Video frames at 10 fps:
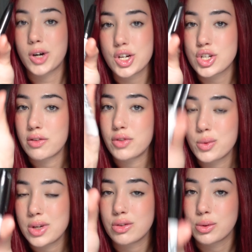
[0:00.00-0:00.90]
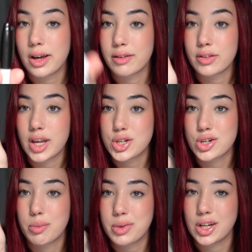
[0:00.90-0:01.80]
you are a chef, you need to have a
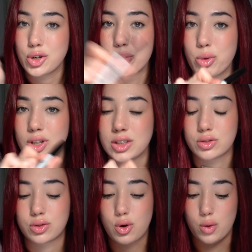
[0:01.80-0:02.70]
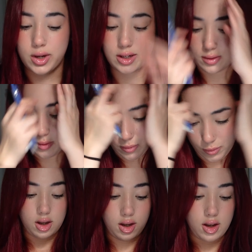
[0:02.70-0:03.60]
Sharpie in your pocket always.
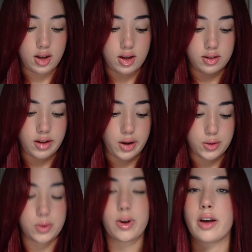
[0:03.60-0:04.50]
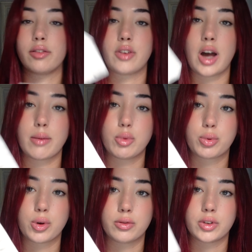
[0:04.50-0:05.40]
And I also have
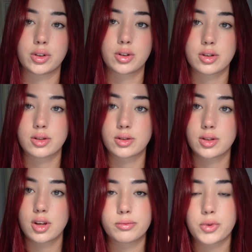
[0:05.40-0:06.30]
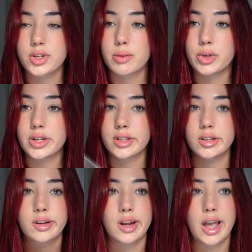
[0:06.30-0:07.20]
ibuprofen because for some
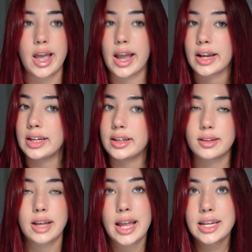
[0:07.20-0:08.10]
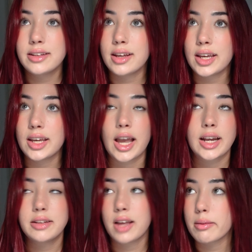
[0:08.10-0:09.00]
reason, any any day,
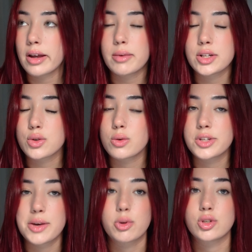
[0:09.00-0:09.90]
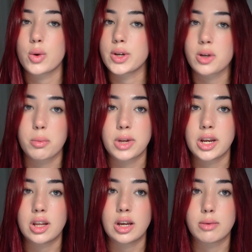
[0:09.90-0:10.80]
anytime I'm at school, someone's always
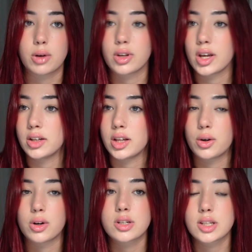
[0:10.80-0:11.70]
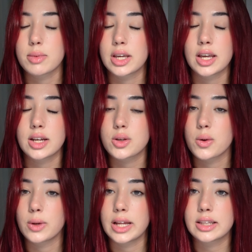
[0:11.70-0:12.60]
complaining about a headache or a stomach ache.
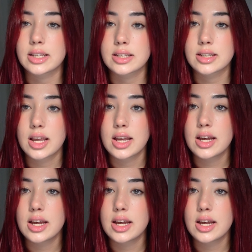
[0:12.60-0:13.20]
So like this,